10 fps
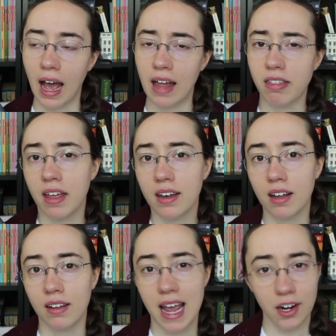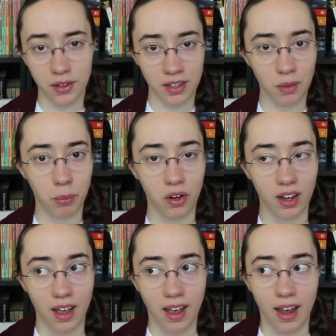And then later in the
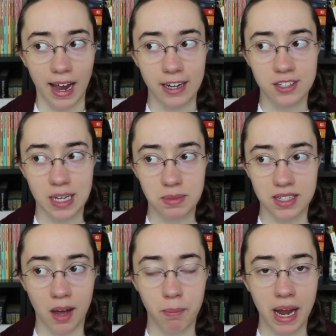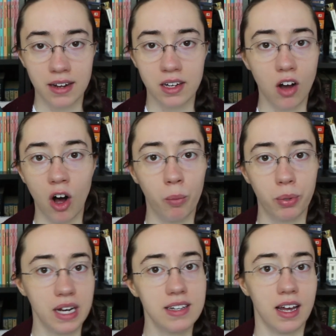book, it just seems to abandon all
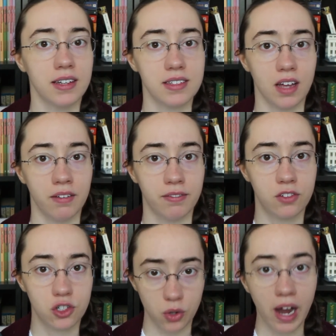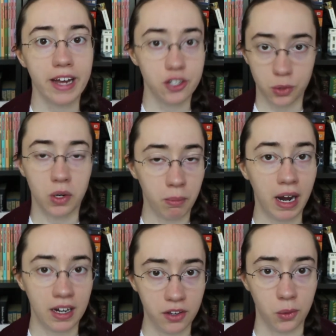pretense of trying to
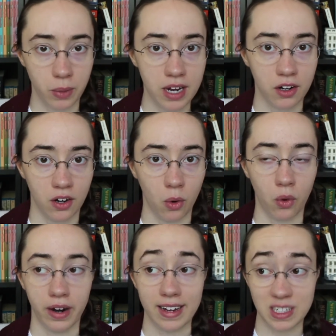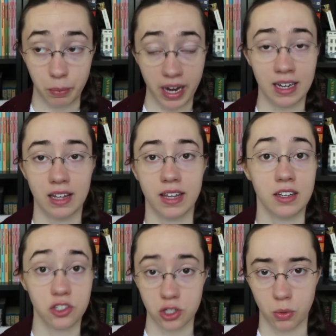remind the reader or explaining
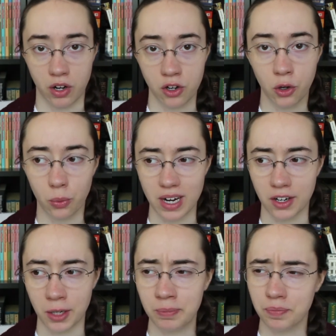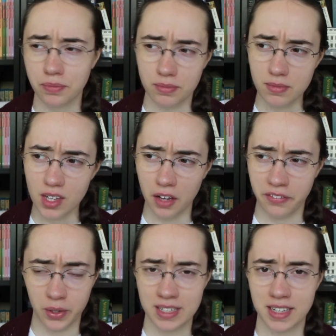things to a new reader.
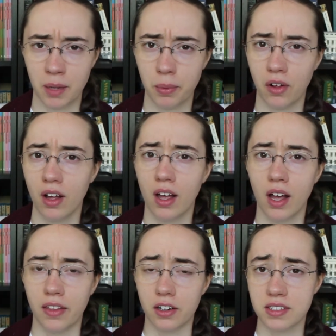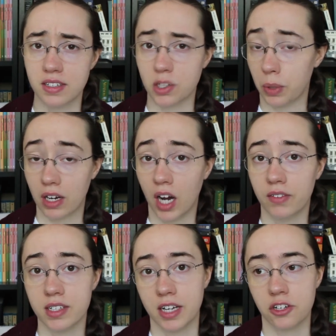For example, there's this quick
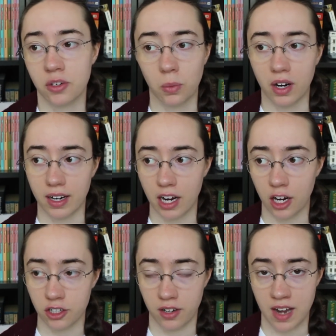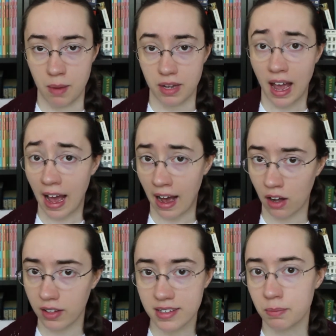conversation where a character named
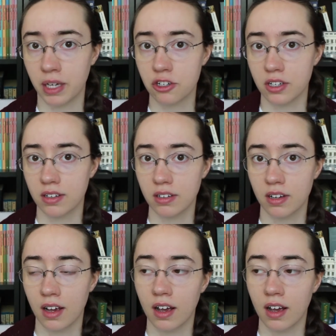Hal is mentioned.